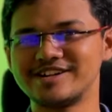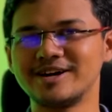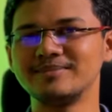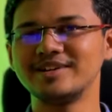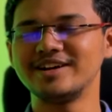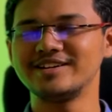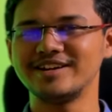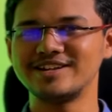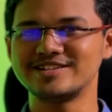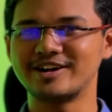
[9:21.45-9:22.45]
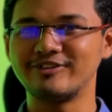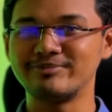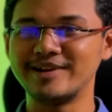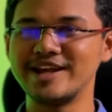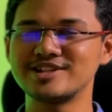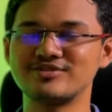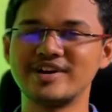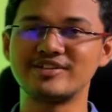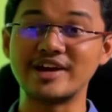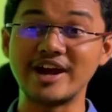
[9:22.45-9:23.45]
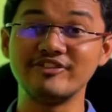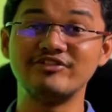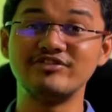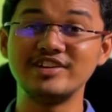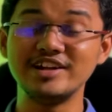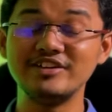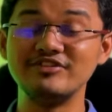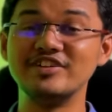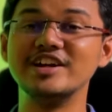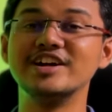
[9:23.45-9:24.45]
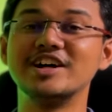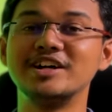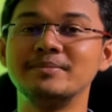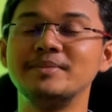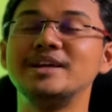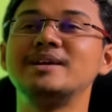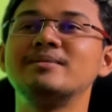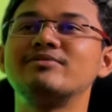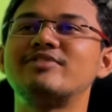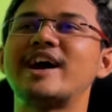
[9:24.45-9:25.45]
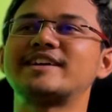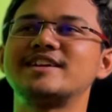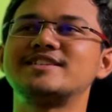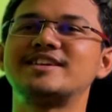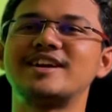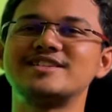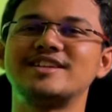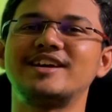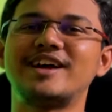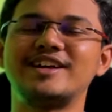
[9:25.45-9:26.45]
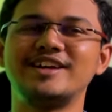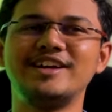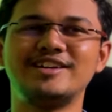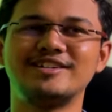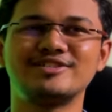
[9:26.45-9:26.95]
tumblr is a place where every weird meme fact etc is there and it